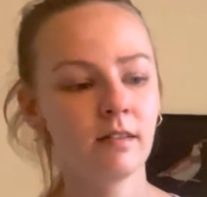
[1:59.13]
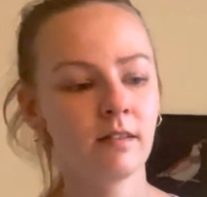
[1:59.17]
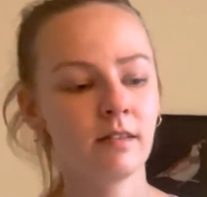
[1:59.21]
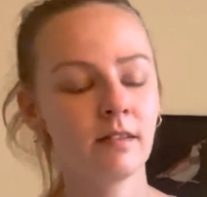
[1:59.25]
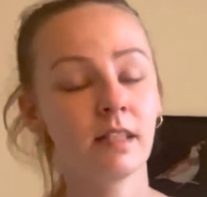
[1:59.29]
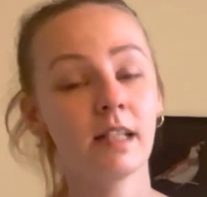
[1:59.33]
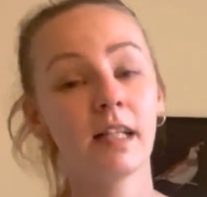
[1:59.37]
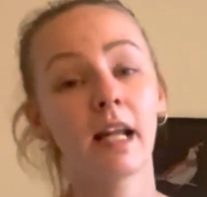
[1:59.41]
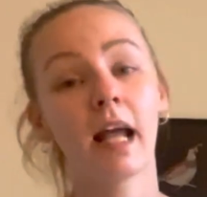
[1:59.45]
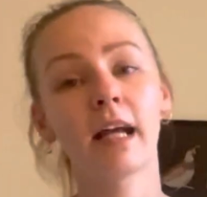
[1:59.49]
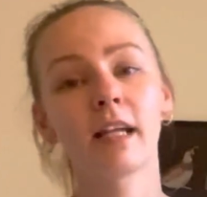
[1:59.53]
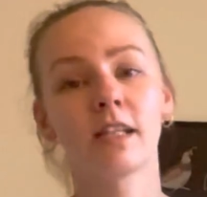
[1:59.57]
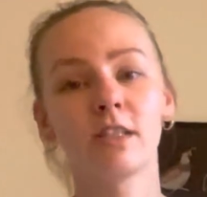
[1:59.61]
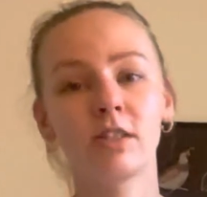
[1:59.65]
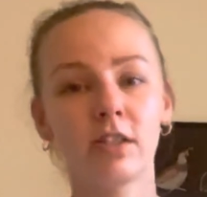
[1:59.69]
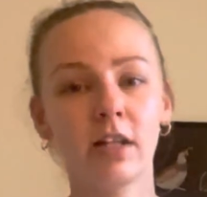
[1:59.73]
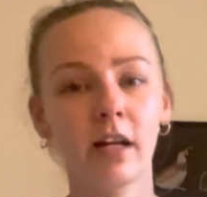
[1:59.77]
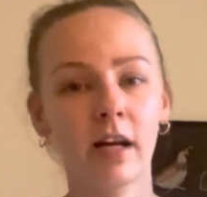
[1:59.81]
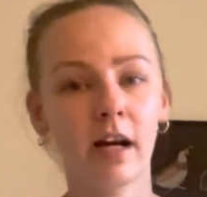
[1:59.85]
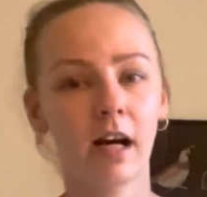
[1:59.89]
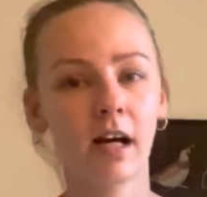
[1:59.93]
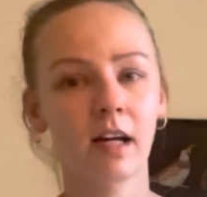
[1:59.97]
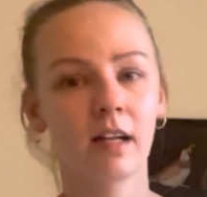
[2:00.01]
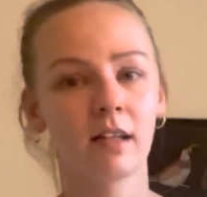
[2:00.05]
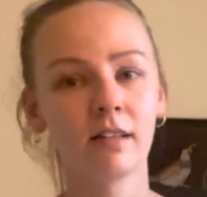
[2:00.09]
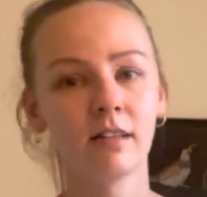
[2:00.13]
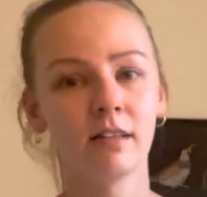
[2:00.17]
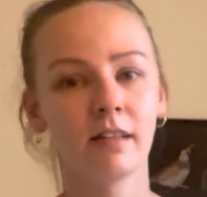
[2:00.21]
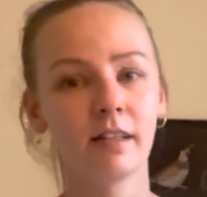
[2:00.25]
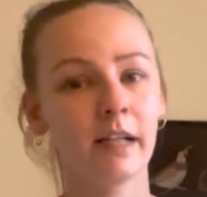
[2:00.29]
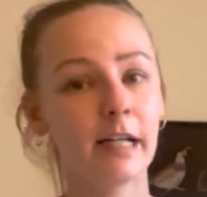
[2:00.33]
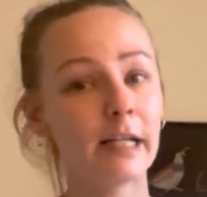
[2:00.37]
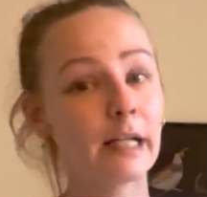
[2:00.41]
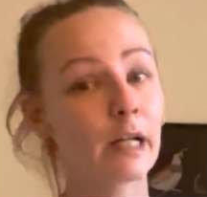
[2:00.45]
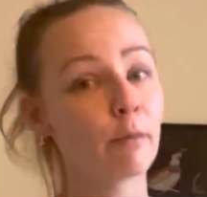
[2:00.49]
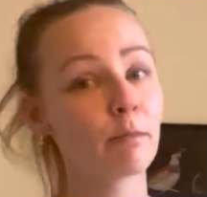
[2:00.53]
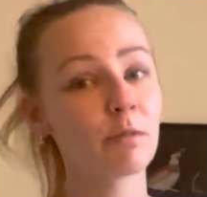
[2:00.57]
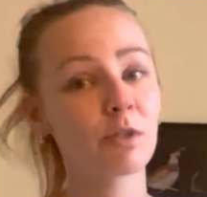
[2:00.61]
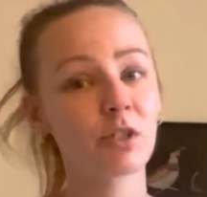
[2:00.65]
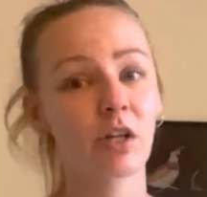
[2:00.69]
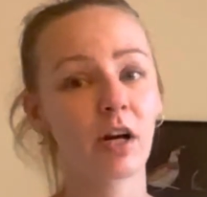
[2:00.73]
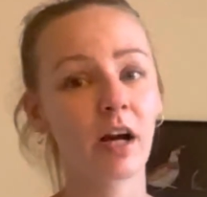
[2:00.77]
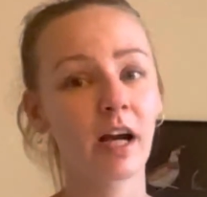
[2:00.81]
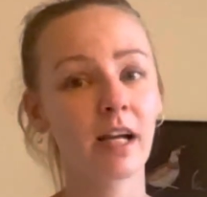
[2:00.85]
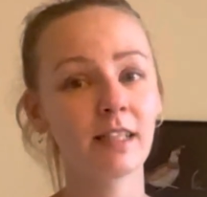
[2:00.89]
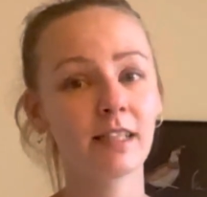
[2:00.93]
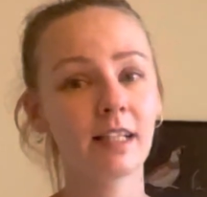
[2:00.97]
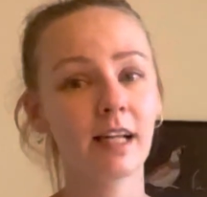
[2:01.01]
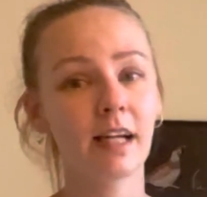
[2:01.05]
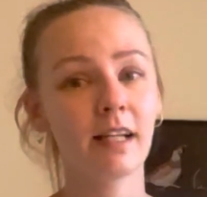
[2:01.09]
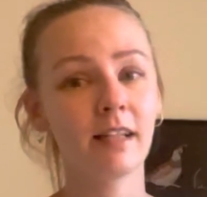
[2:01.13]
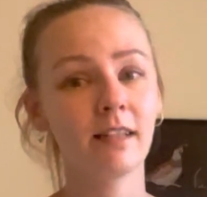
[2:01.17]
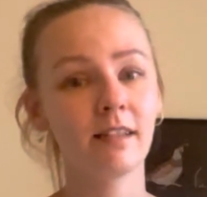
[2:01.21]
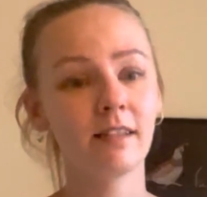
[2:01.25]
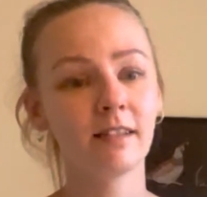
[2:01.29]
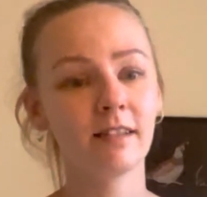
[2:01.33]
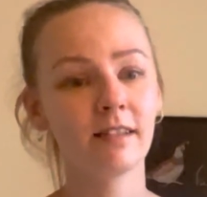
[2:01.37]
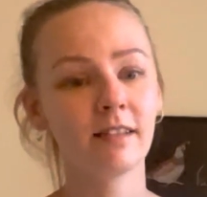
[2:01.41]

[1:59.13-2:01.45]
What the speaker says: the next year, and I'm sure I did.